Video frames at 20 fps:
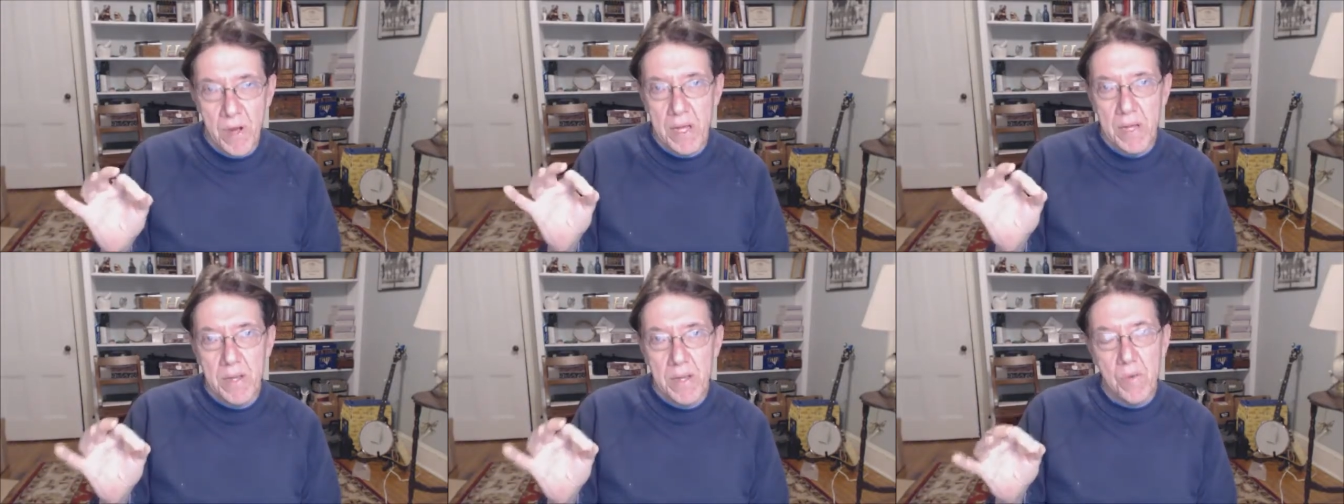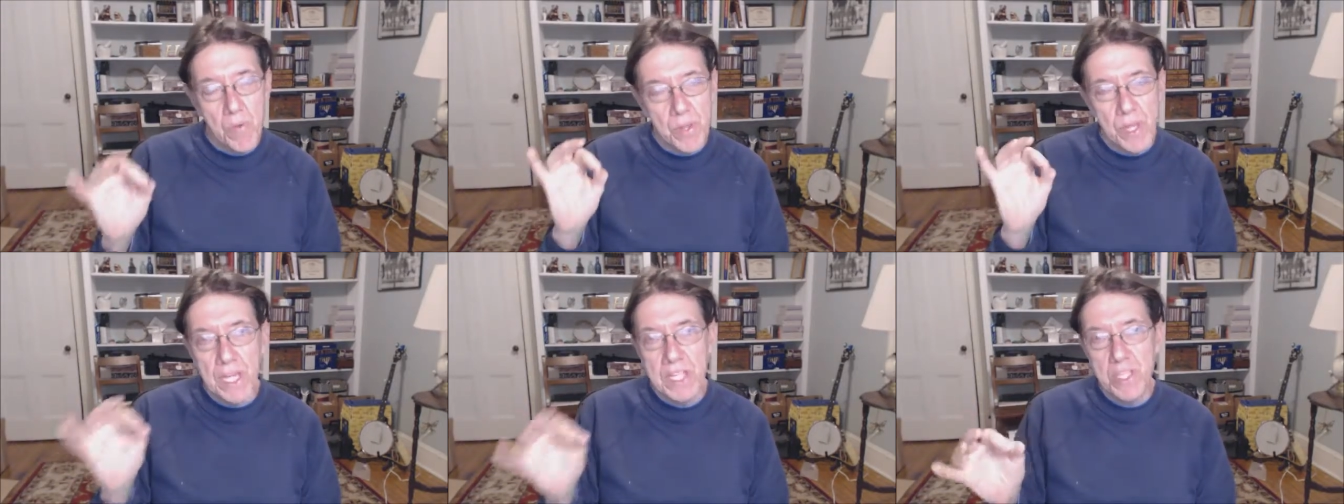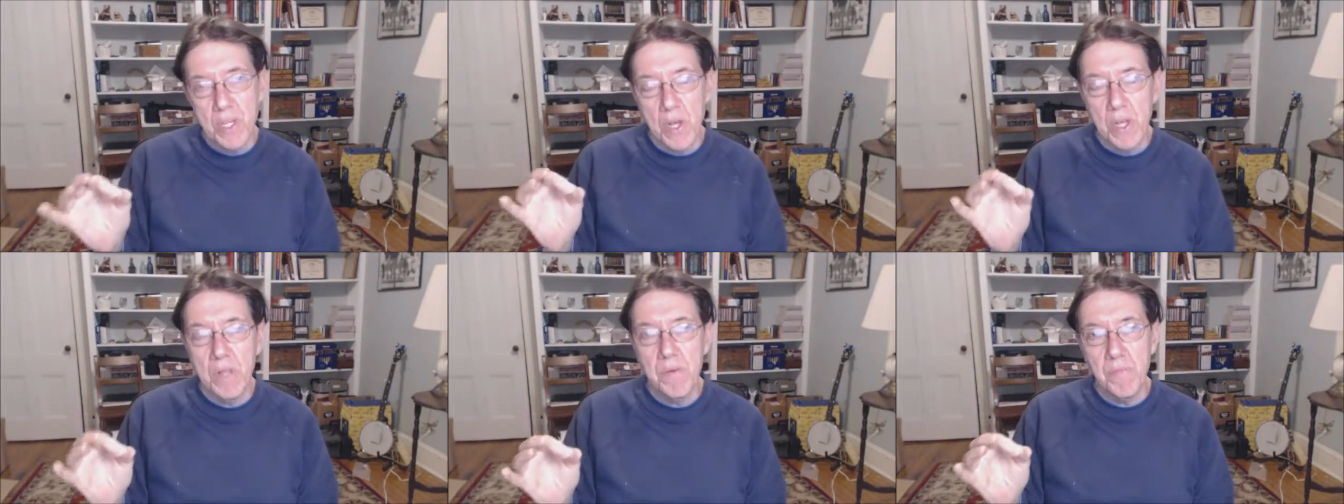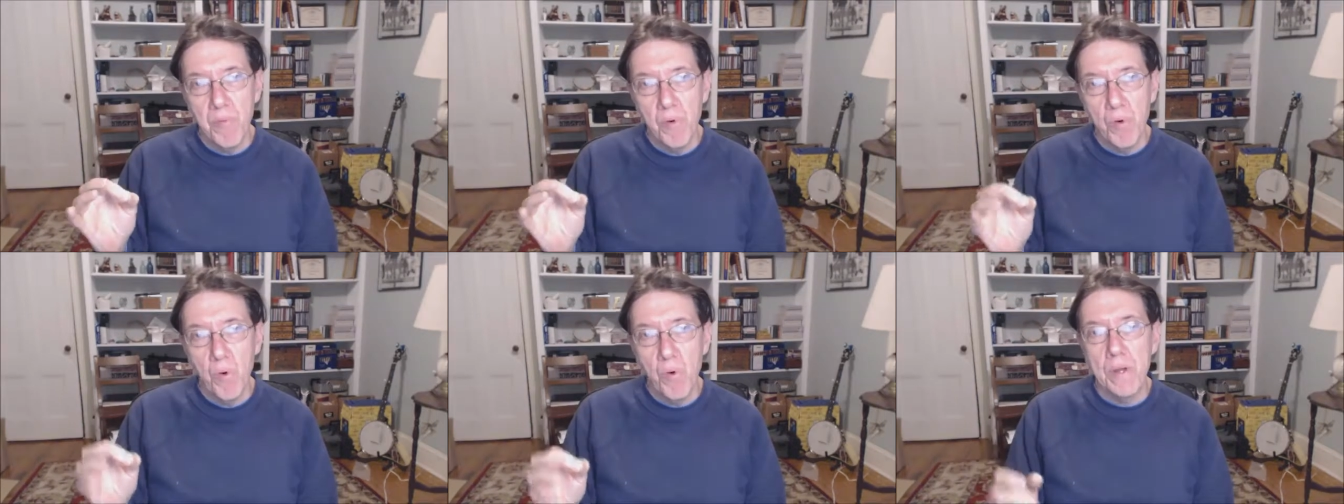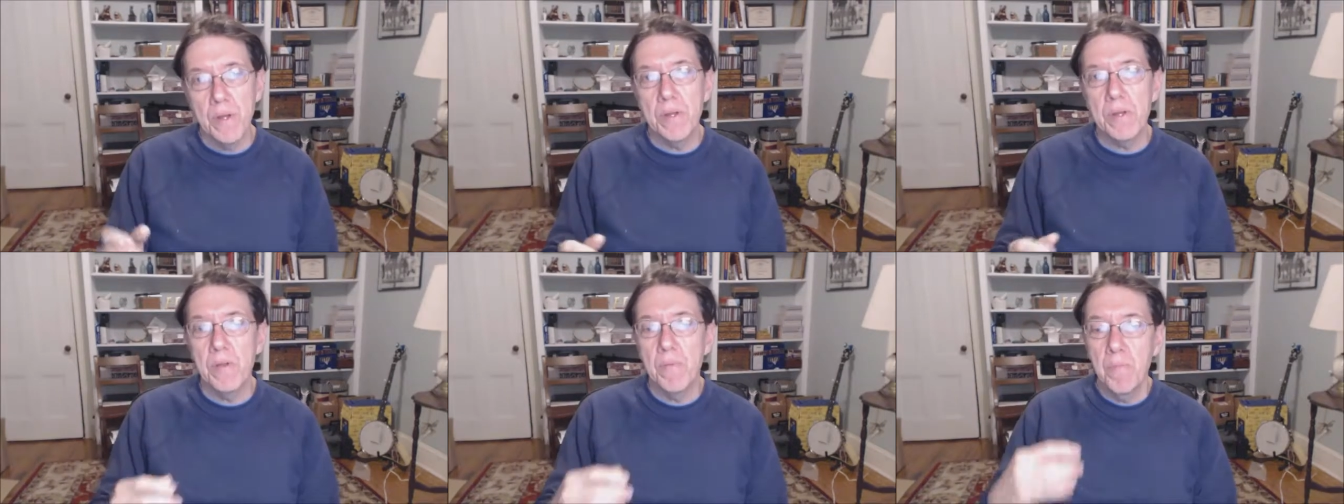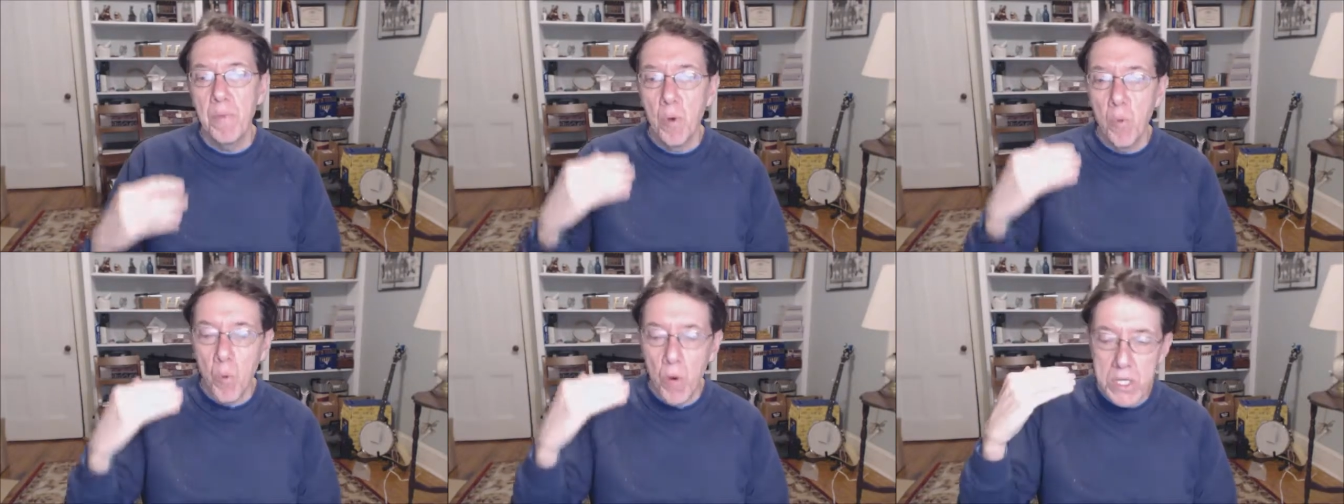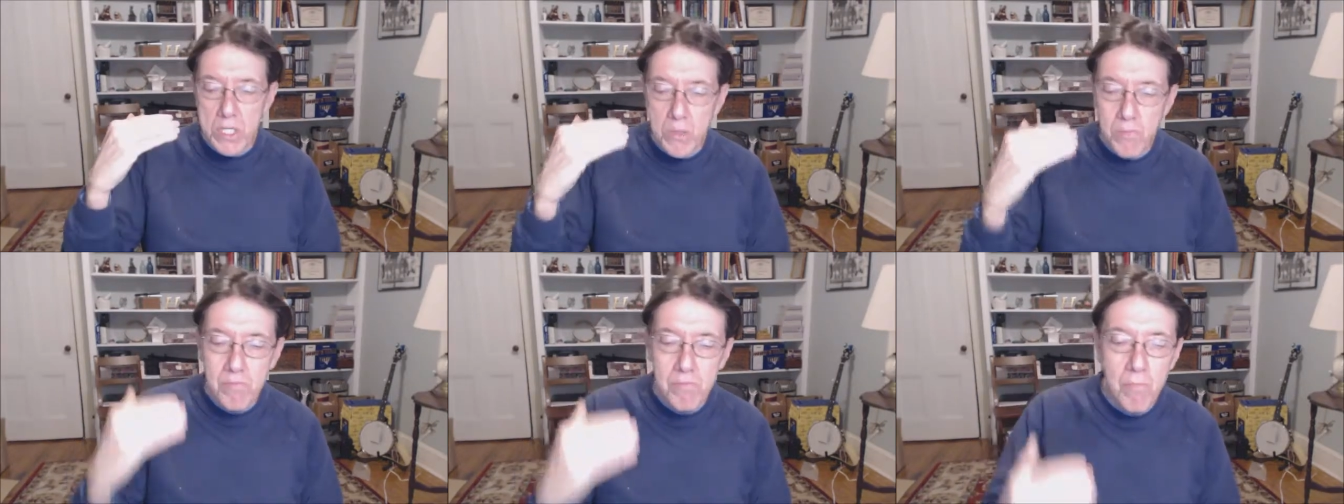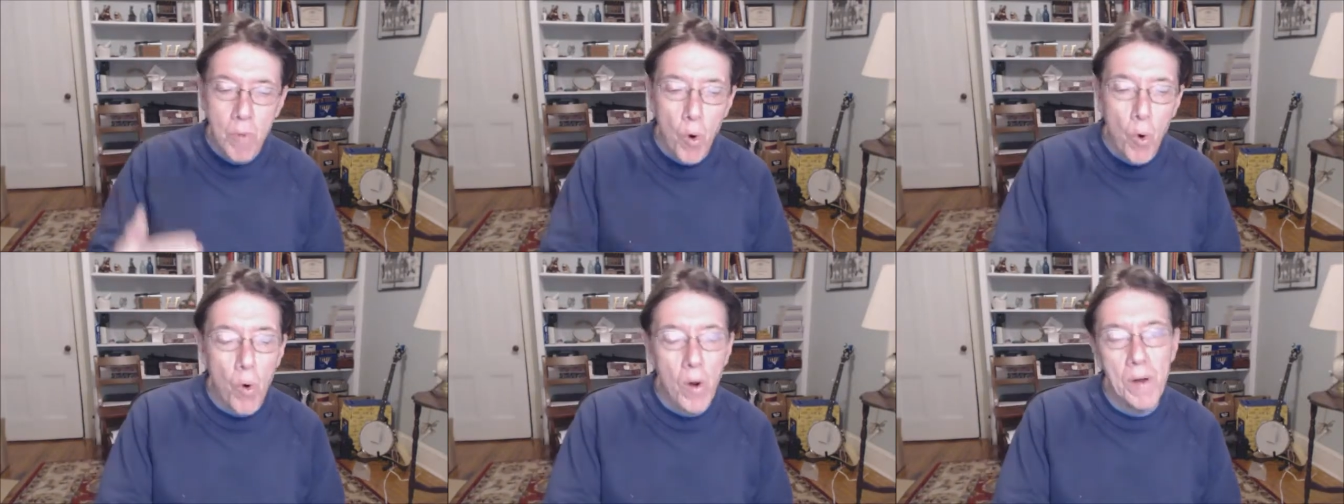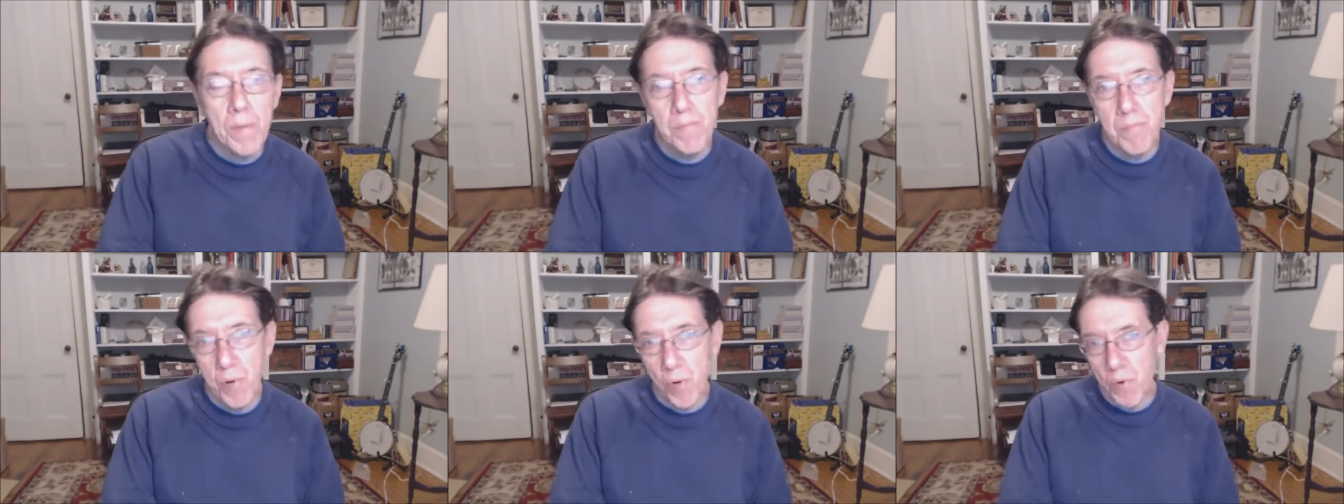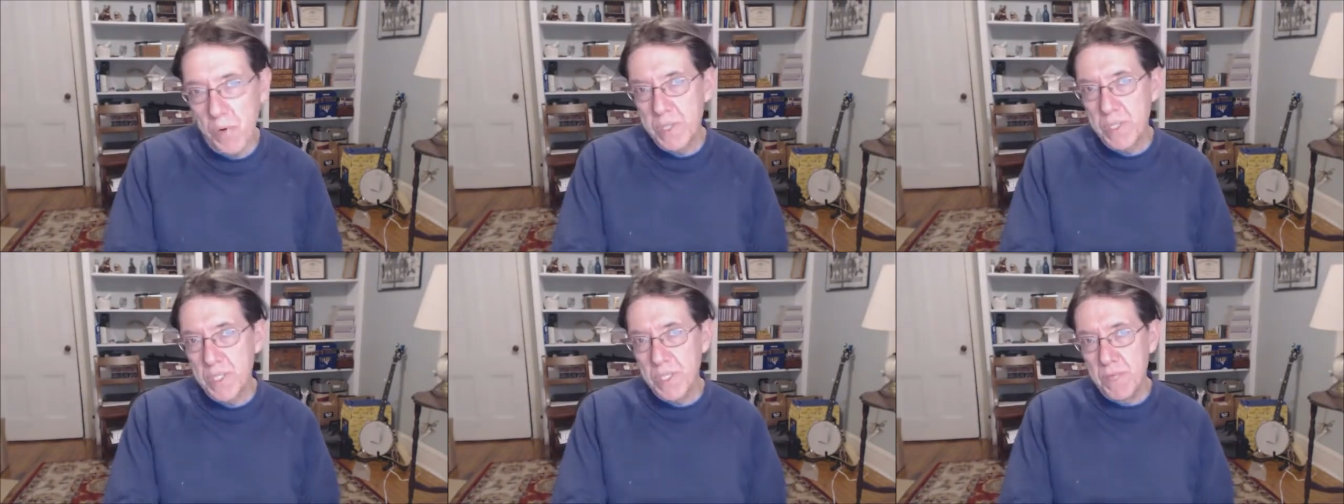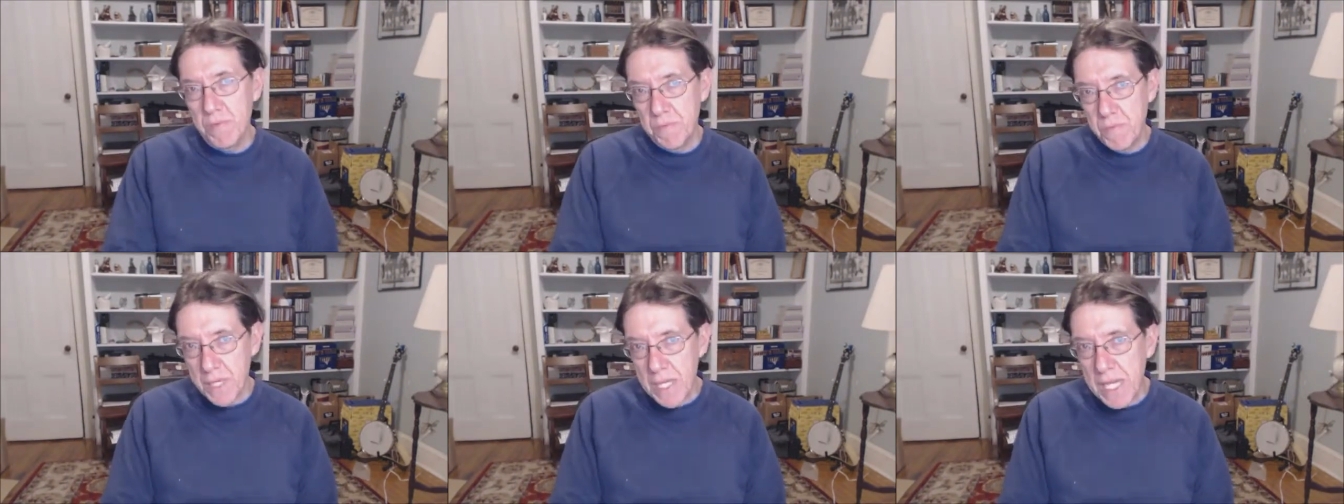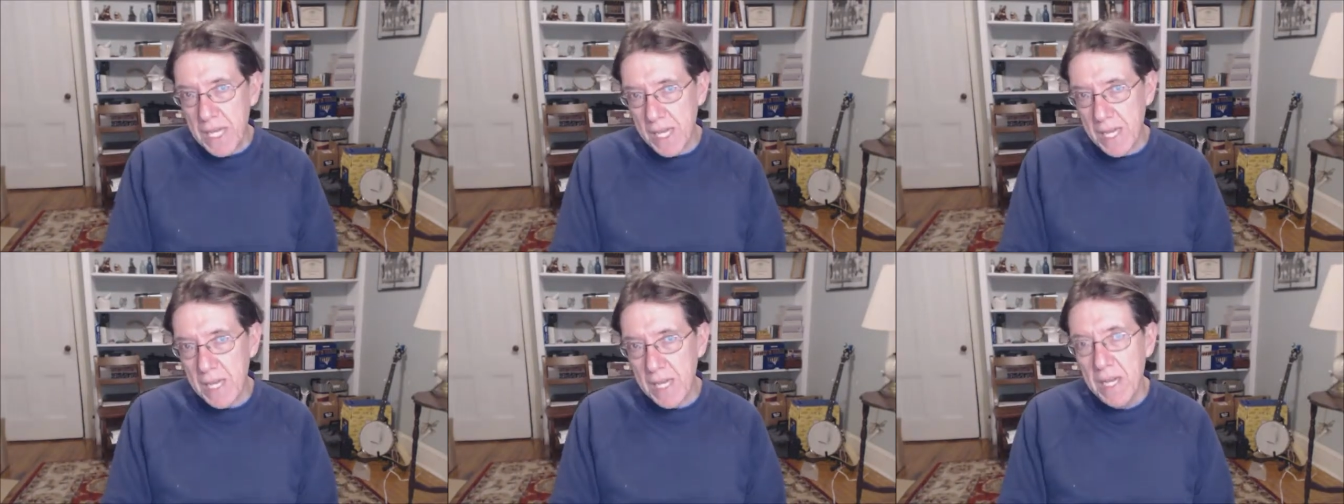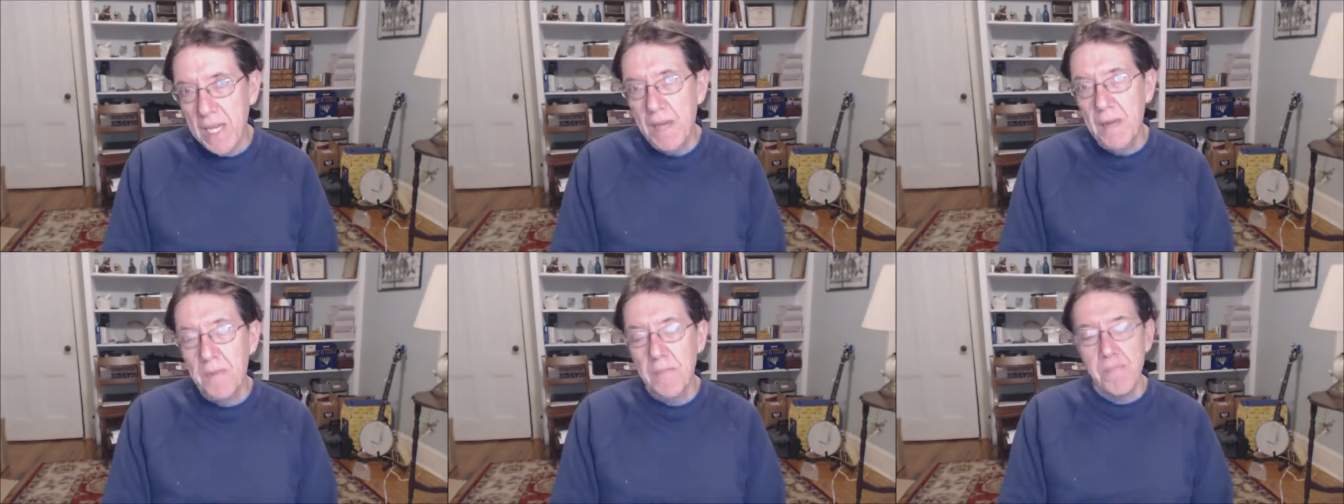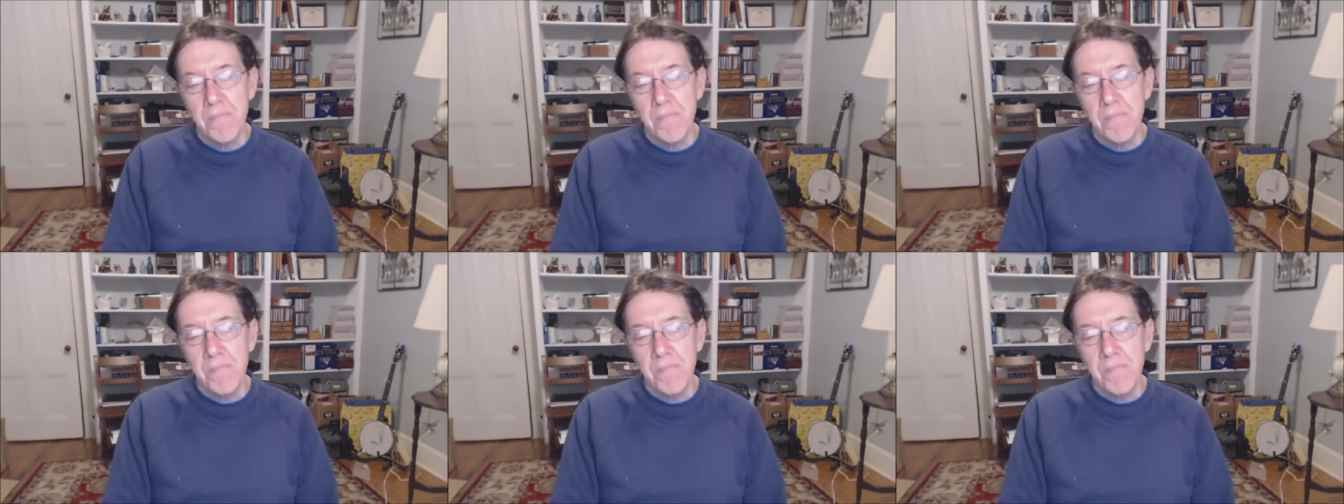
Right? Well, that's all important. But what's more important to me,